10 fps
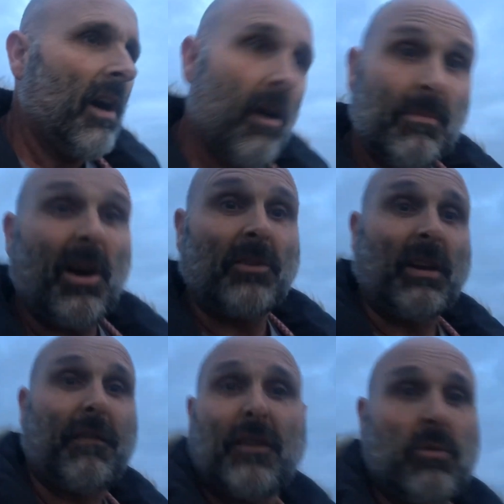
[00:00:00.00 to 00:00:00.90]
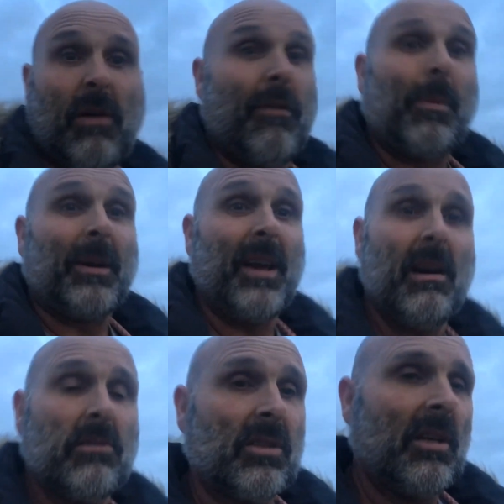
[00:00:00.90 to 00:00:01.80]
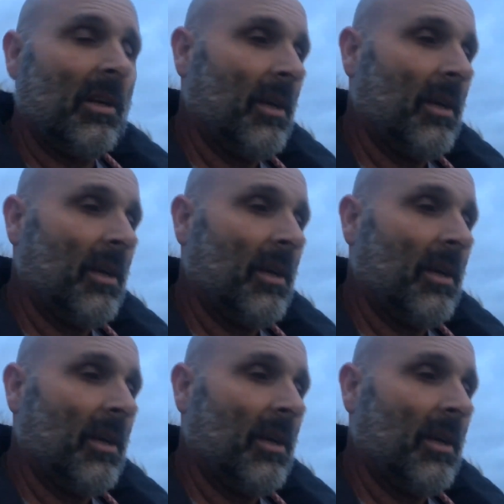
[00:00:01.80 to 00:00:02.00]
I'm no different to everybody else.